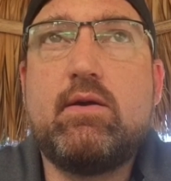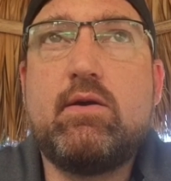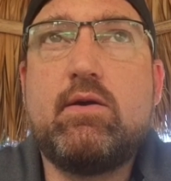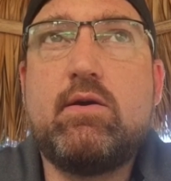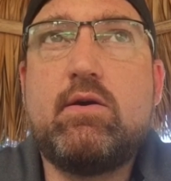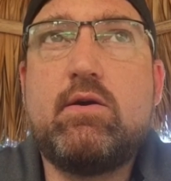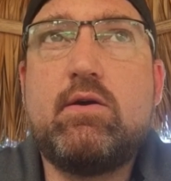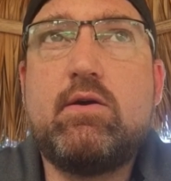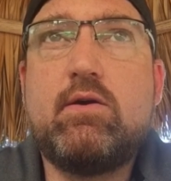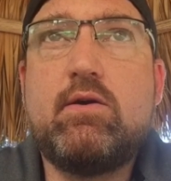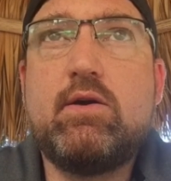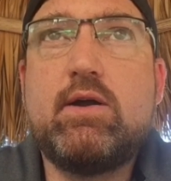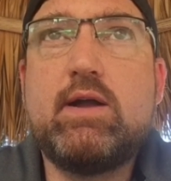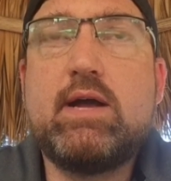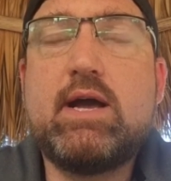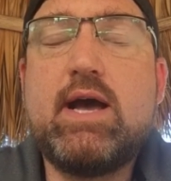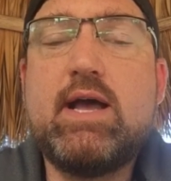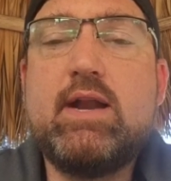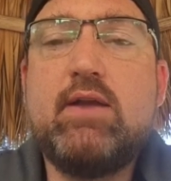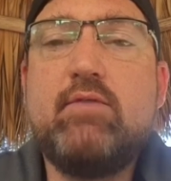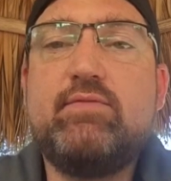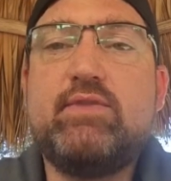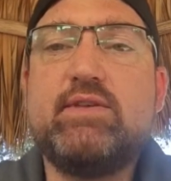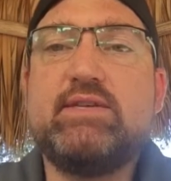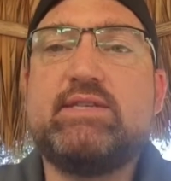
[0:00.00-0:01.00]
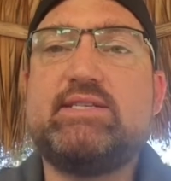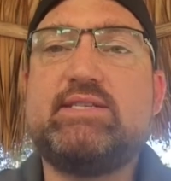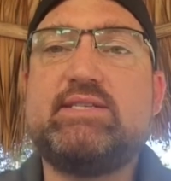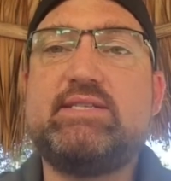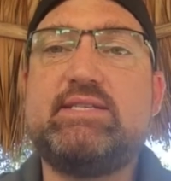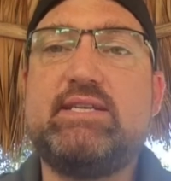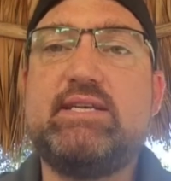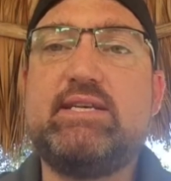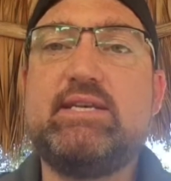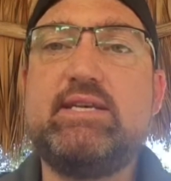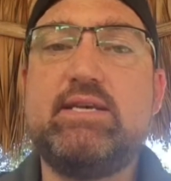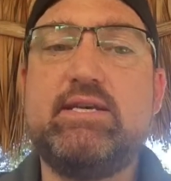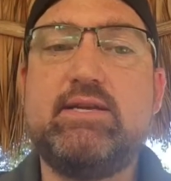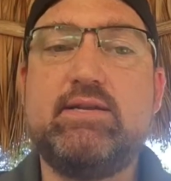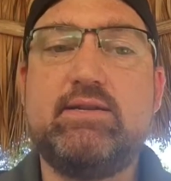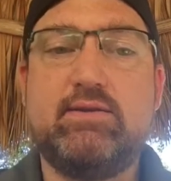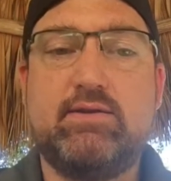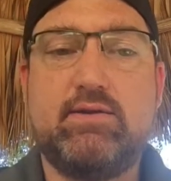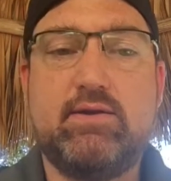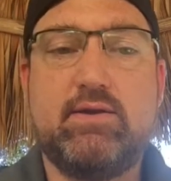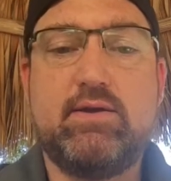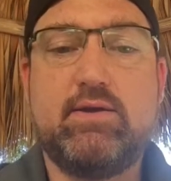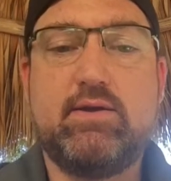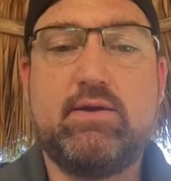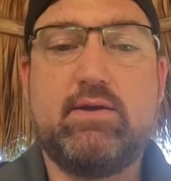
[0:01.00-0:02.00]
are kind of the seed
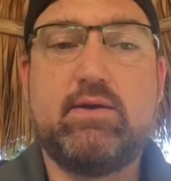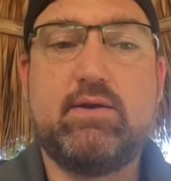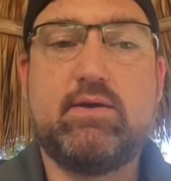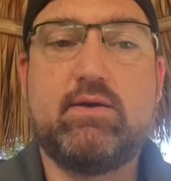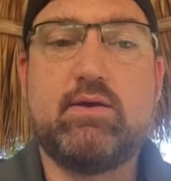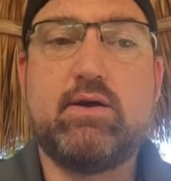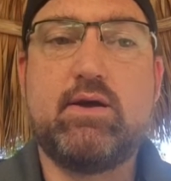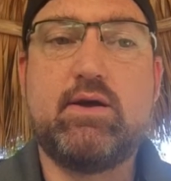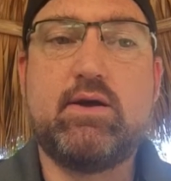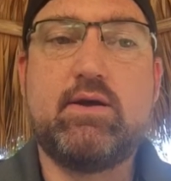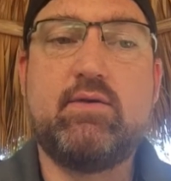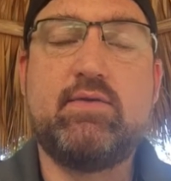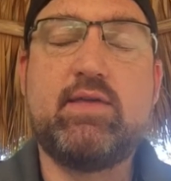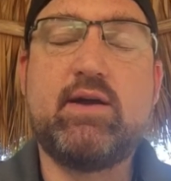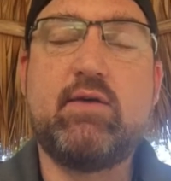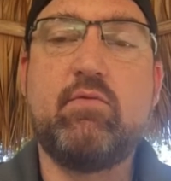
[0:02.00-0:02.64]
uh,